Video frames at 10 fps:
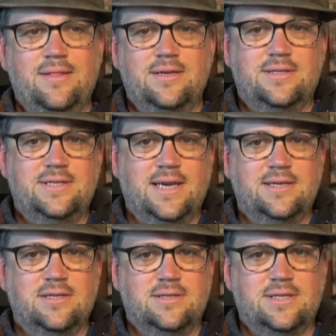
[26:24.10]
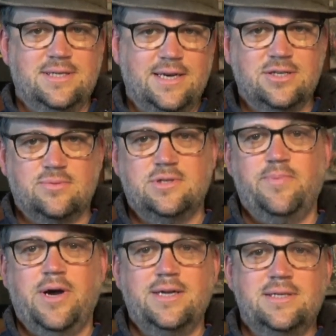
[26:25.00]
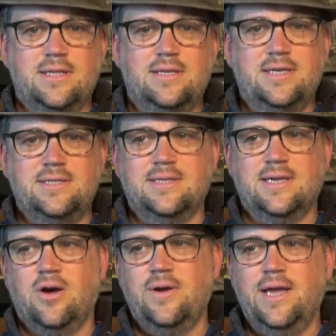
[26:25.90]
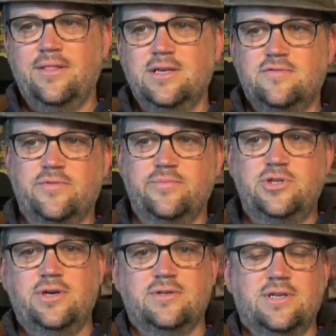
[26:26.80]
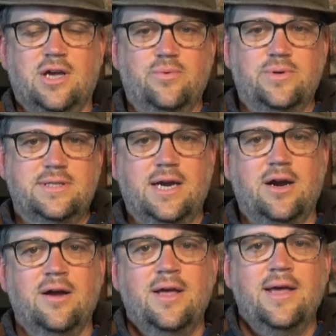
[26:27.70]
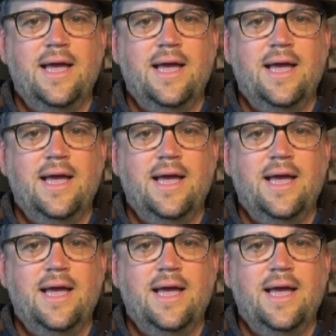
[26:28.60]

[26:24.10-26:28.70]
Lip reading: And then DeSantis responds, and Disney's like, oh yeah, this from 2 years ago was there.